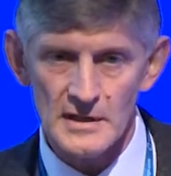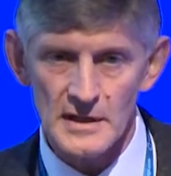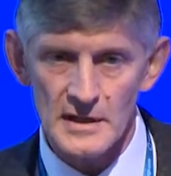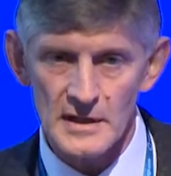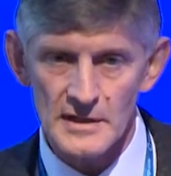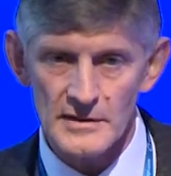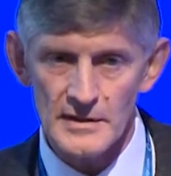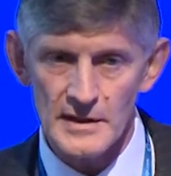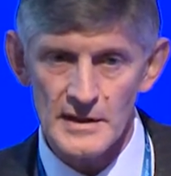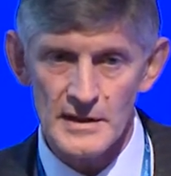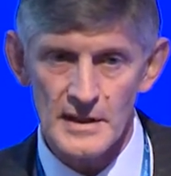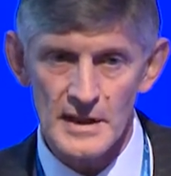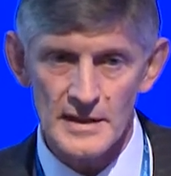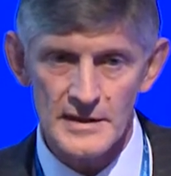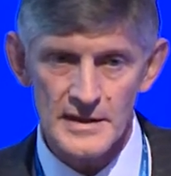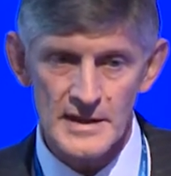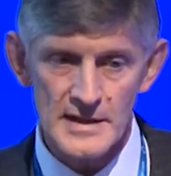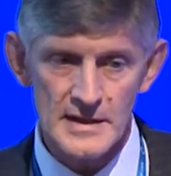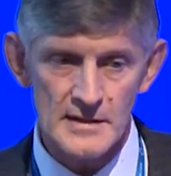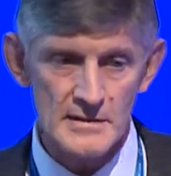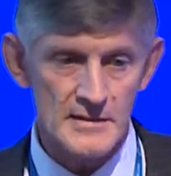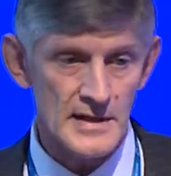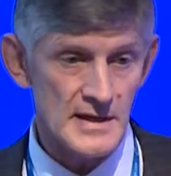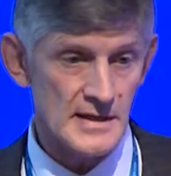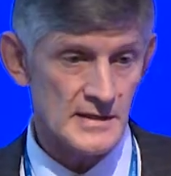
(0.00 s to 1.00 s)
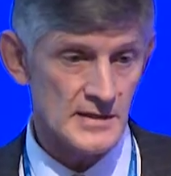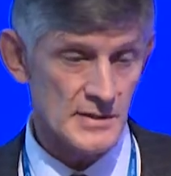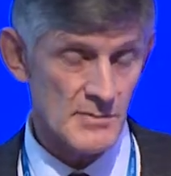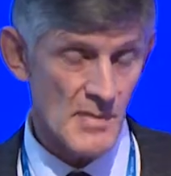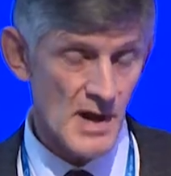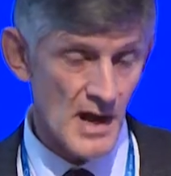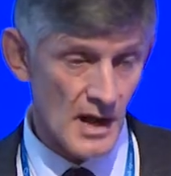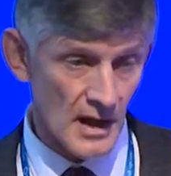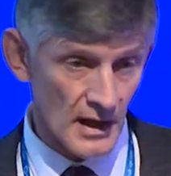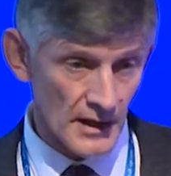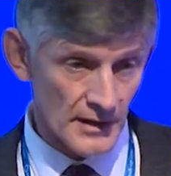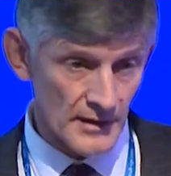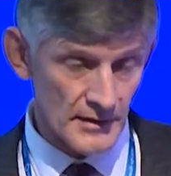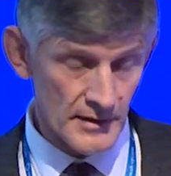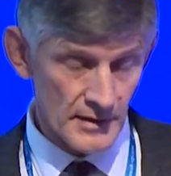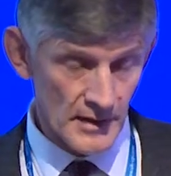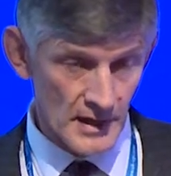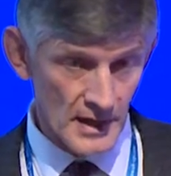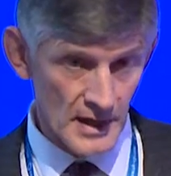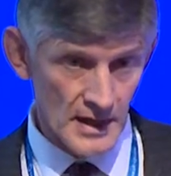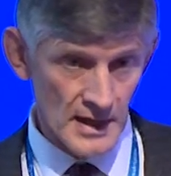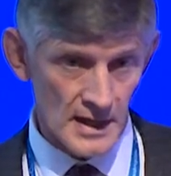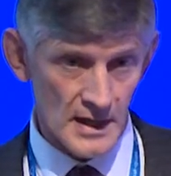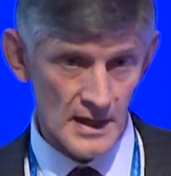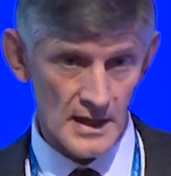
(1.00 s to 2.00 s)
and, they, and they, they demand
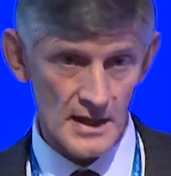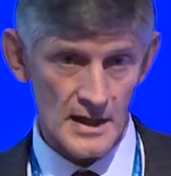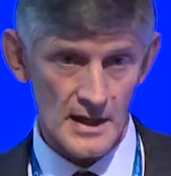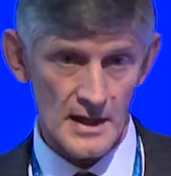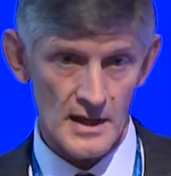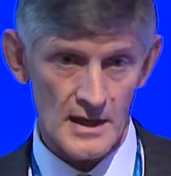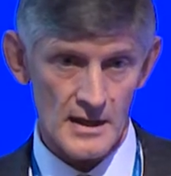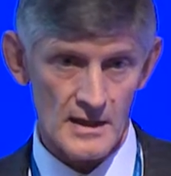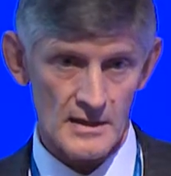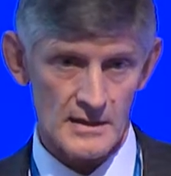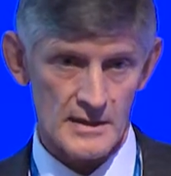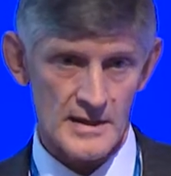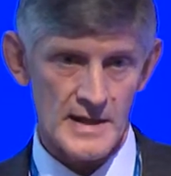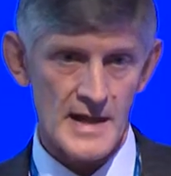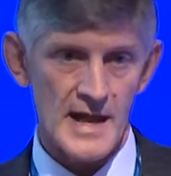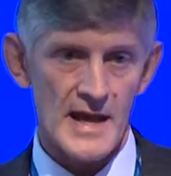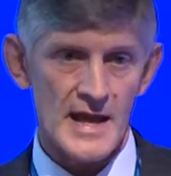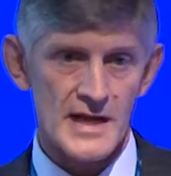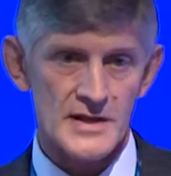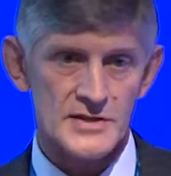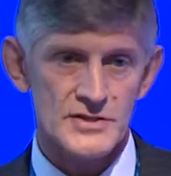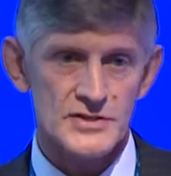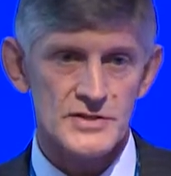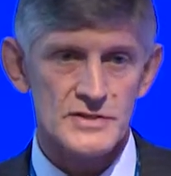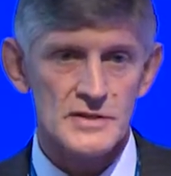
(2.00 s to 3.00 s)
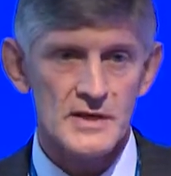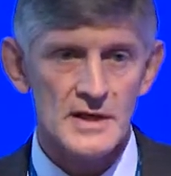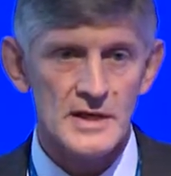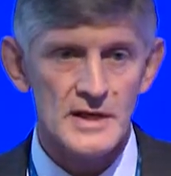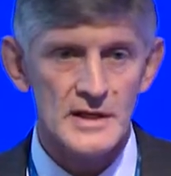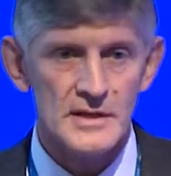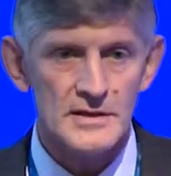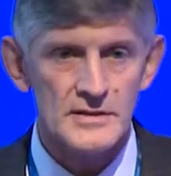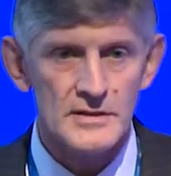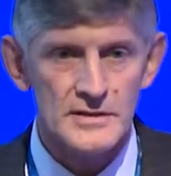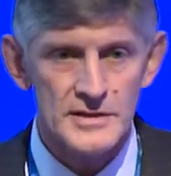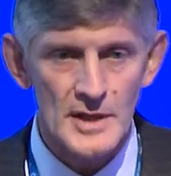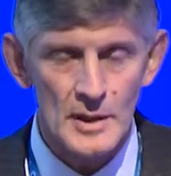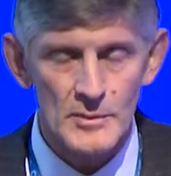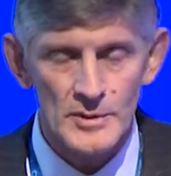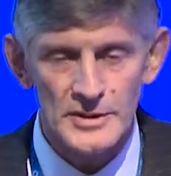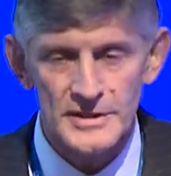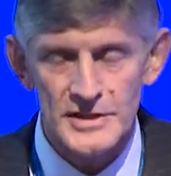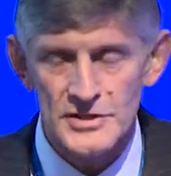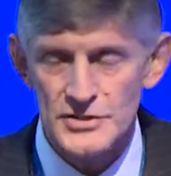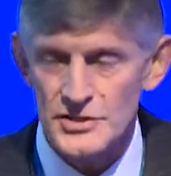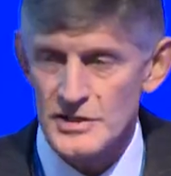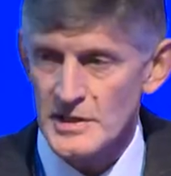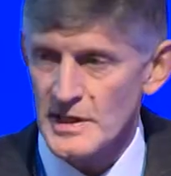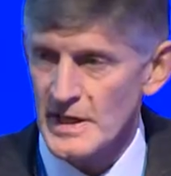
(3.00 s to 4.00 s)
uh, and get uh,
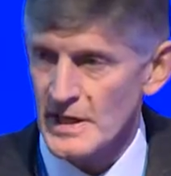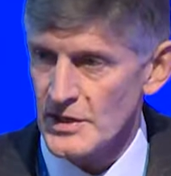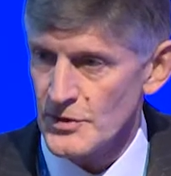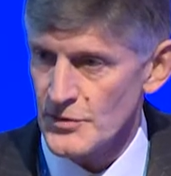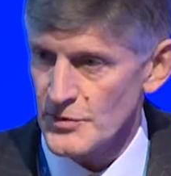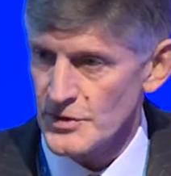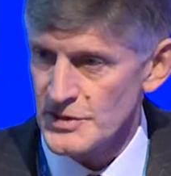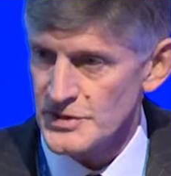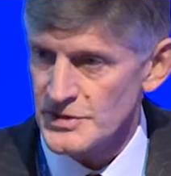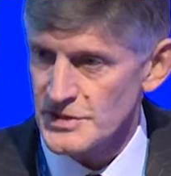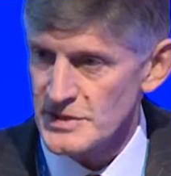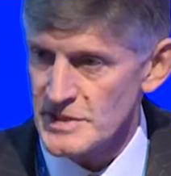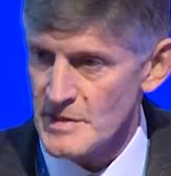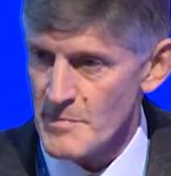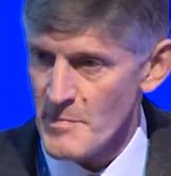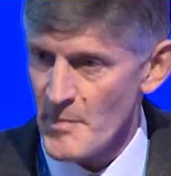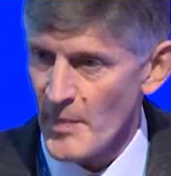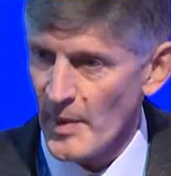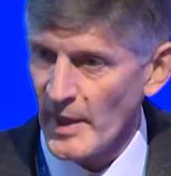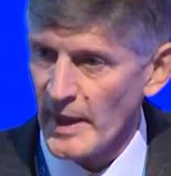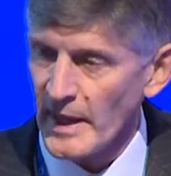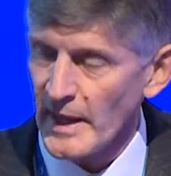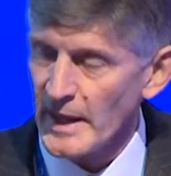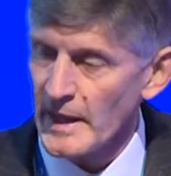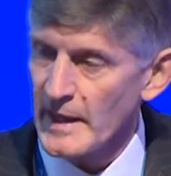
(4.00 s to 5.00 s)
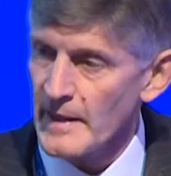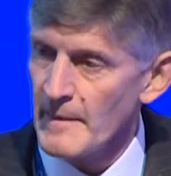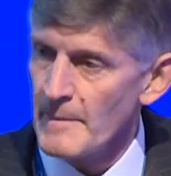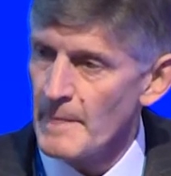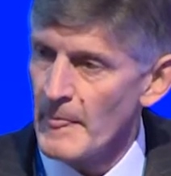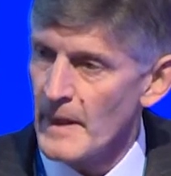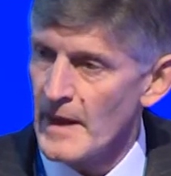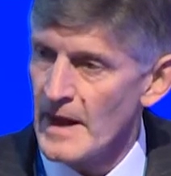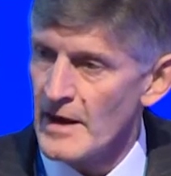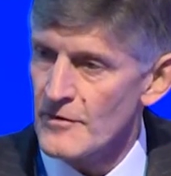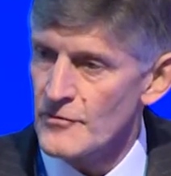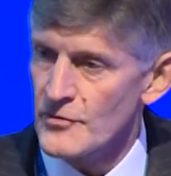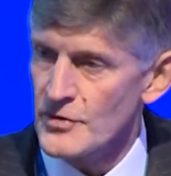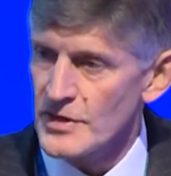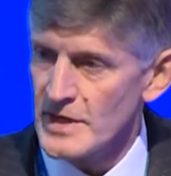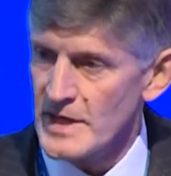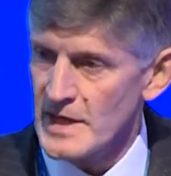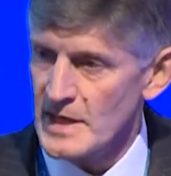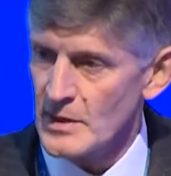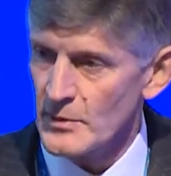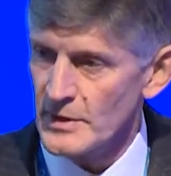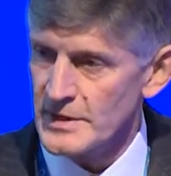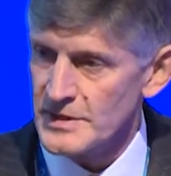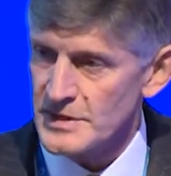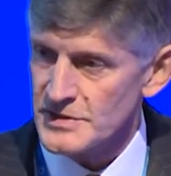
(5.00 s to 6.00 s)
double-digit increases in pay every
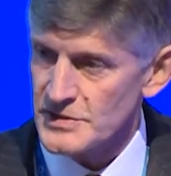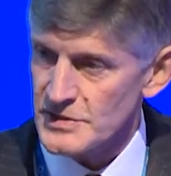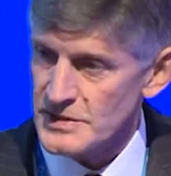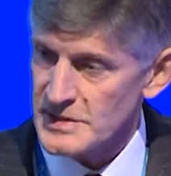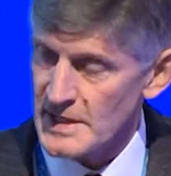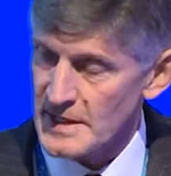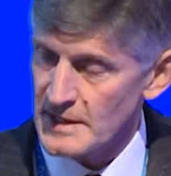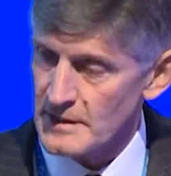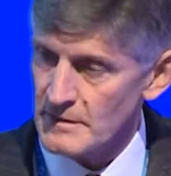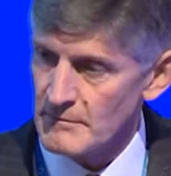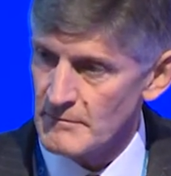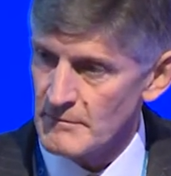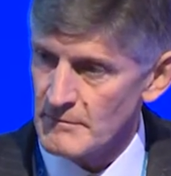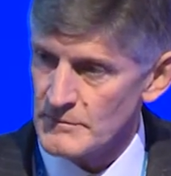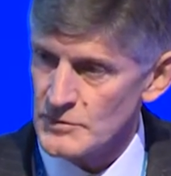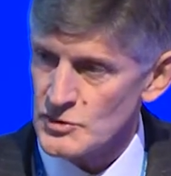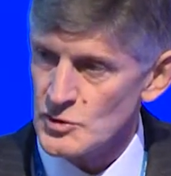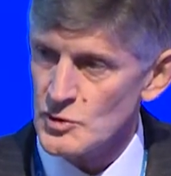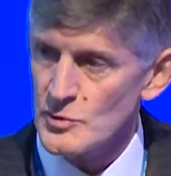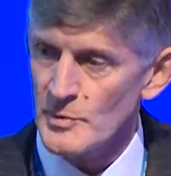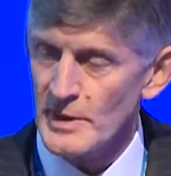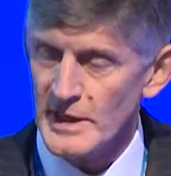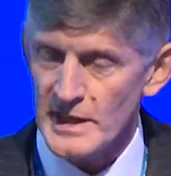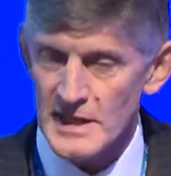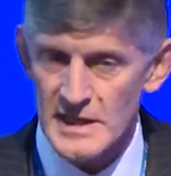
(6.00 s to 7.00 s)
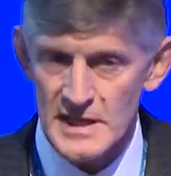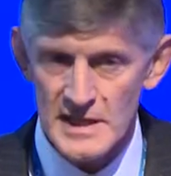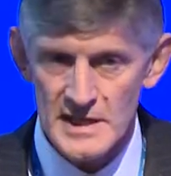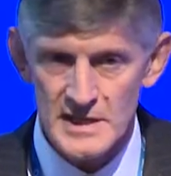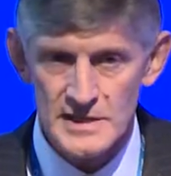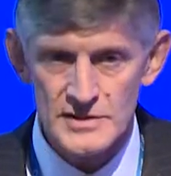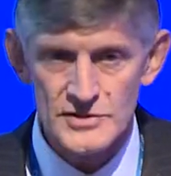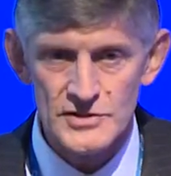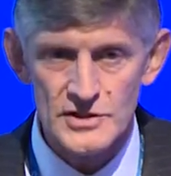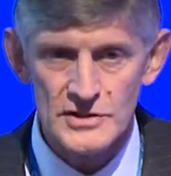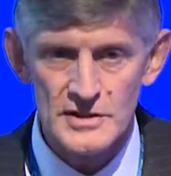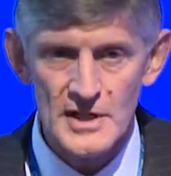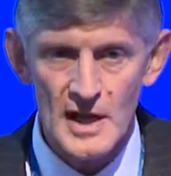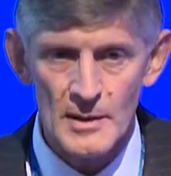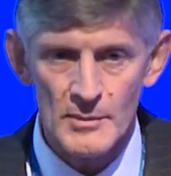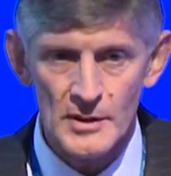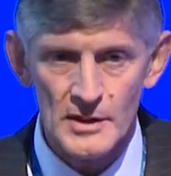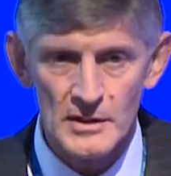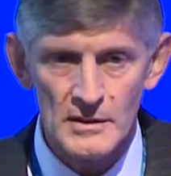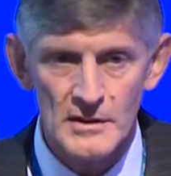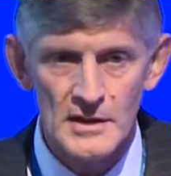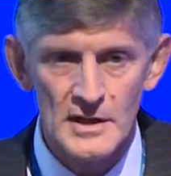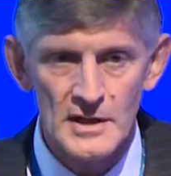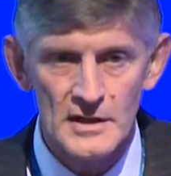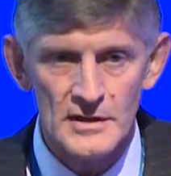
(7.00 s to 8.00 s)
year, well, it doesn't take too many years to
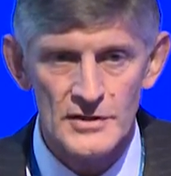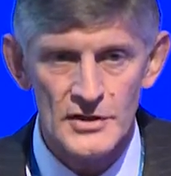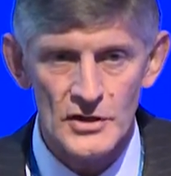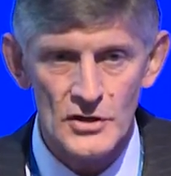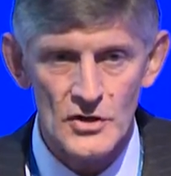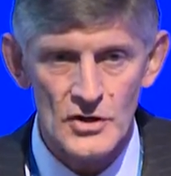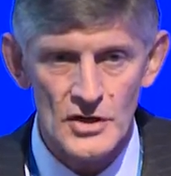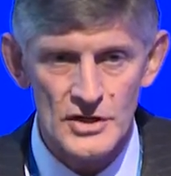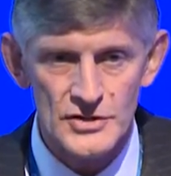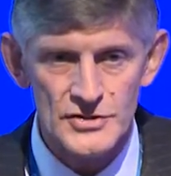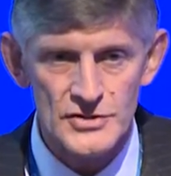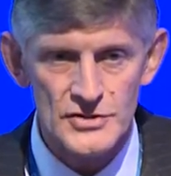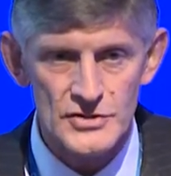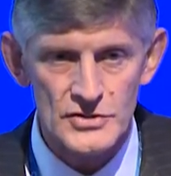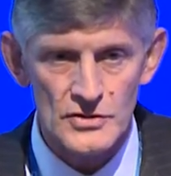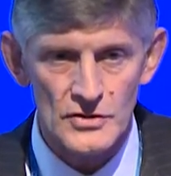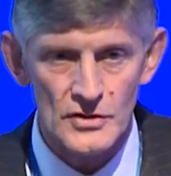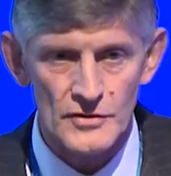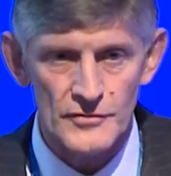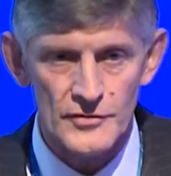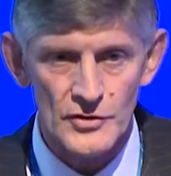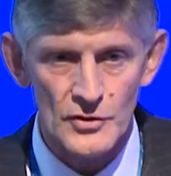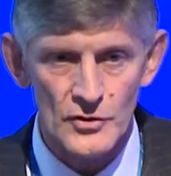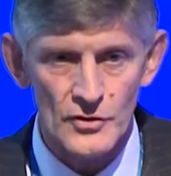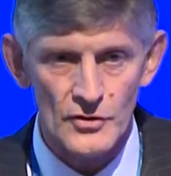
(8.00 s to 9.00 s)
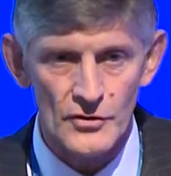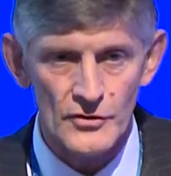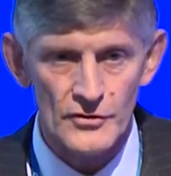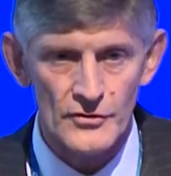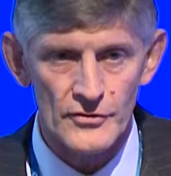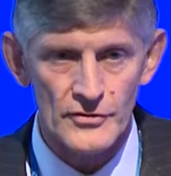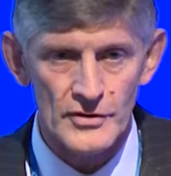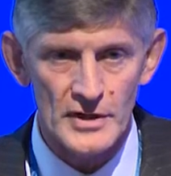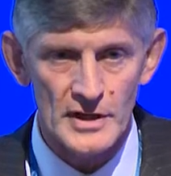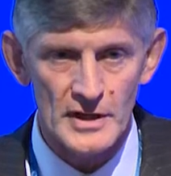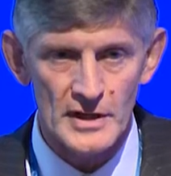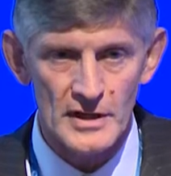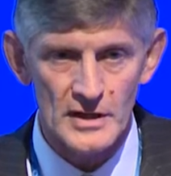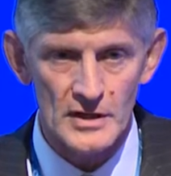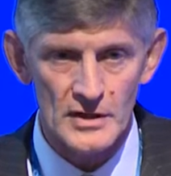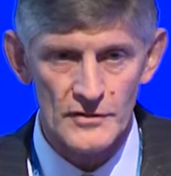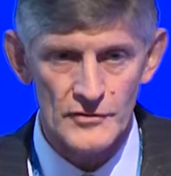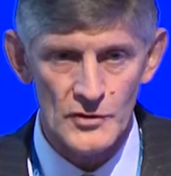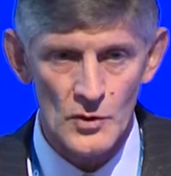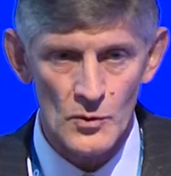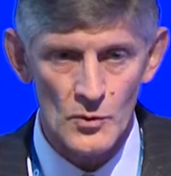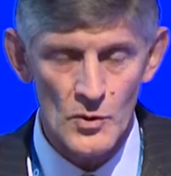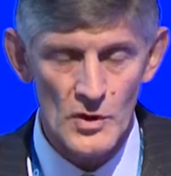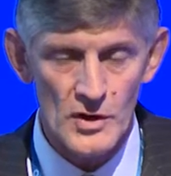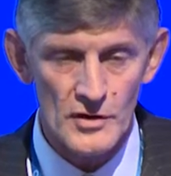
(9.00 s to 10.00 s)
double the cost of your, uh, of
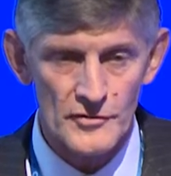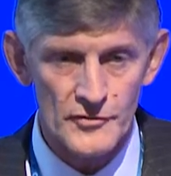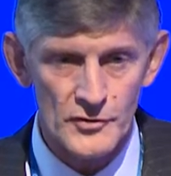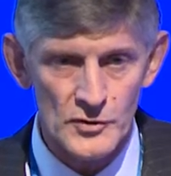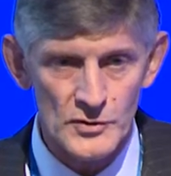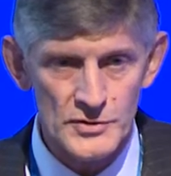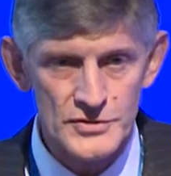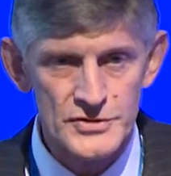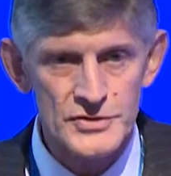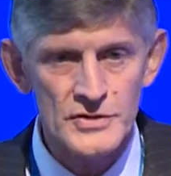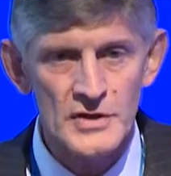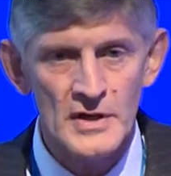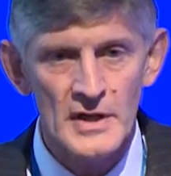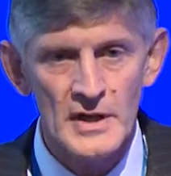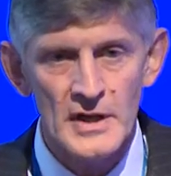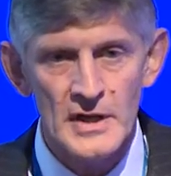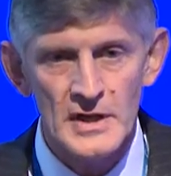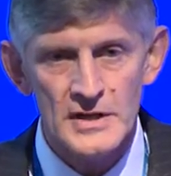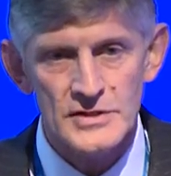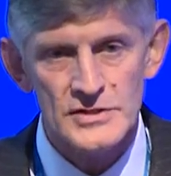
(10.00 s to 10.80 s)
your workforce.